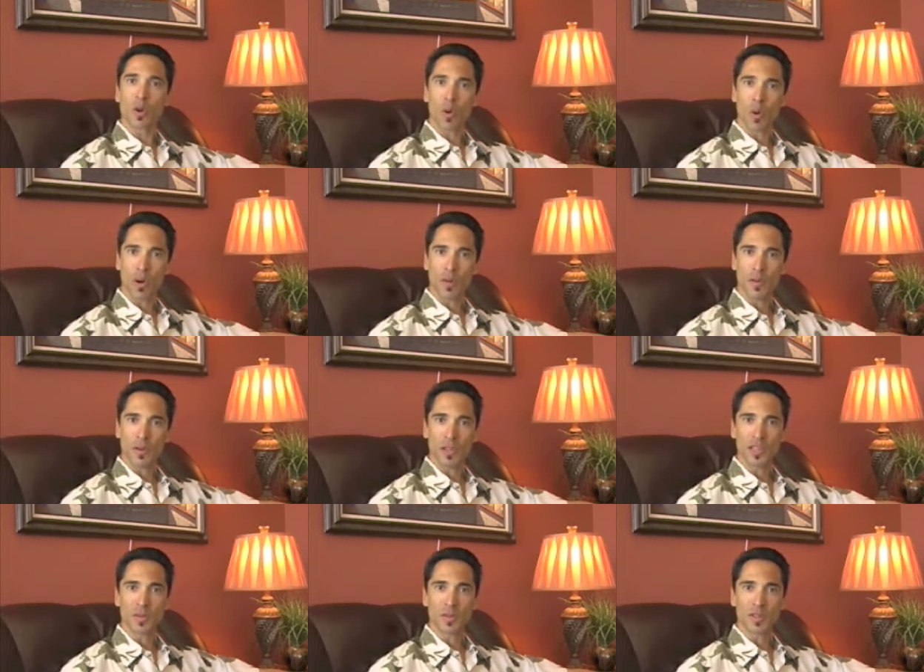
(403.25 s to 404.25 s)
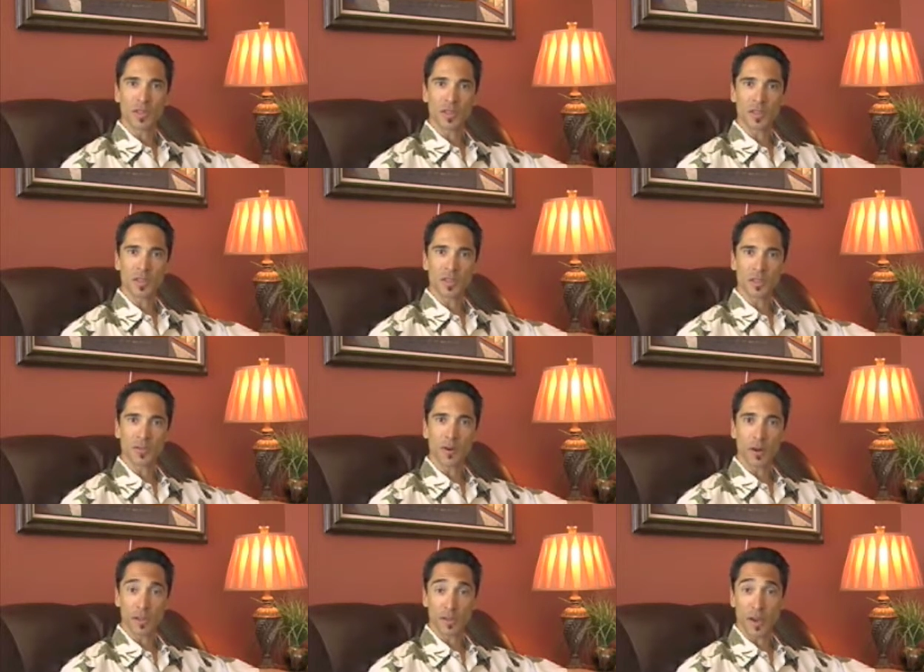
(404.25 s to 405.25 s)
or if you need some assistance as
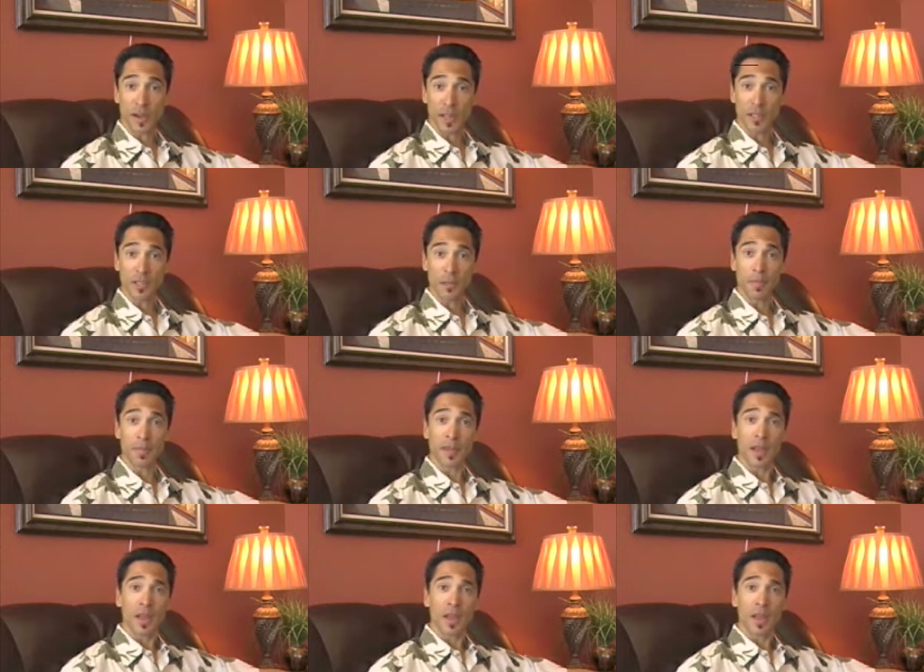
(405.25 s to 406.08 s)
far as financing.